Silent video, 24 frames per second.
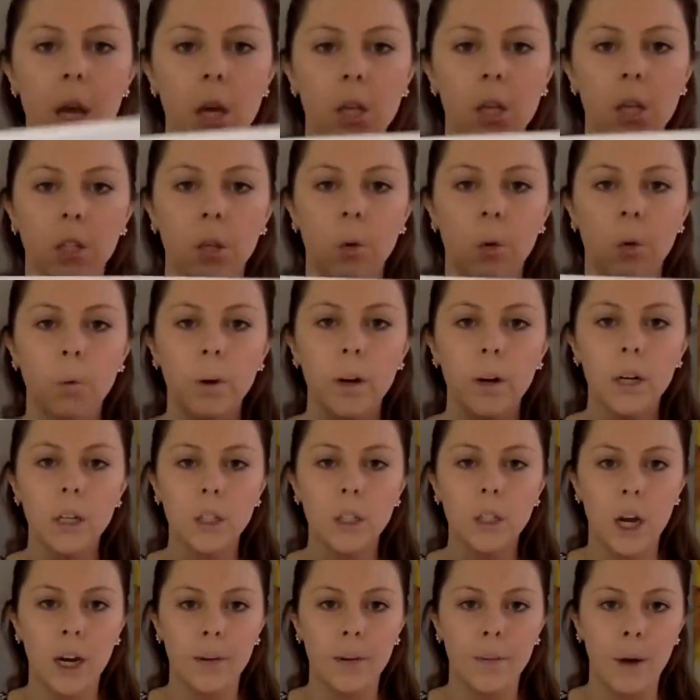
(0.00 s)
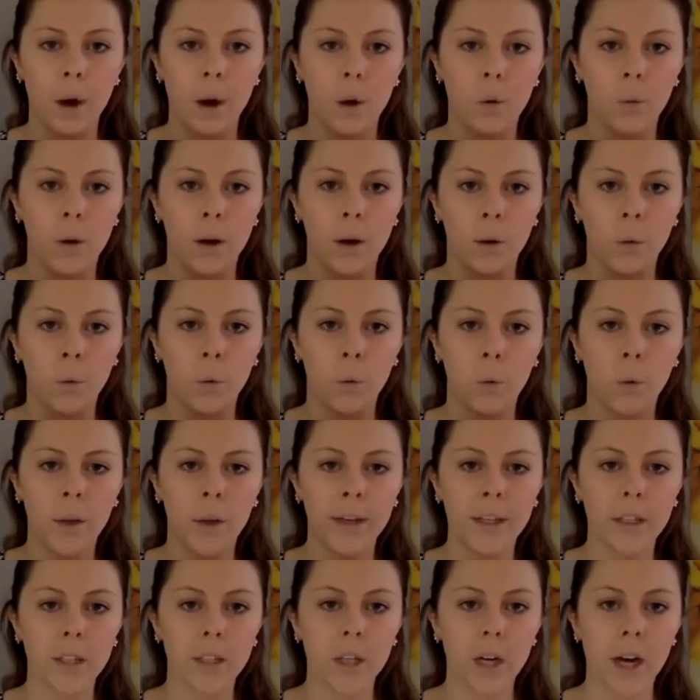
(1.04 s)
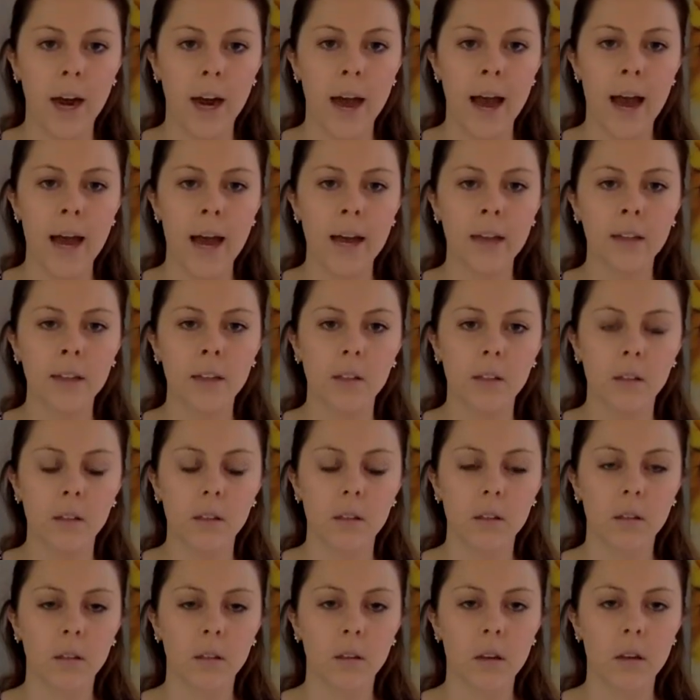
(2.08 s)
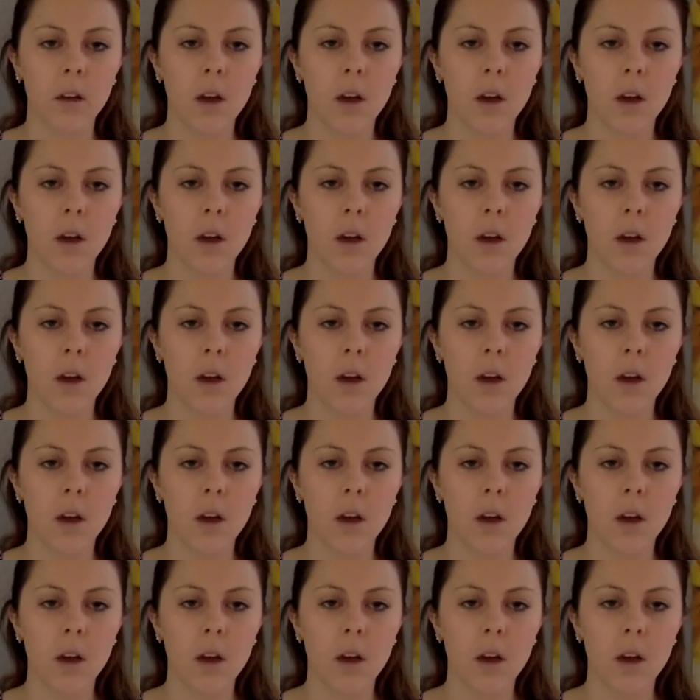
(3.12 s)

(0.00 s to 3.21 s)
So we're going to talk about what winter has,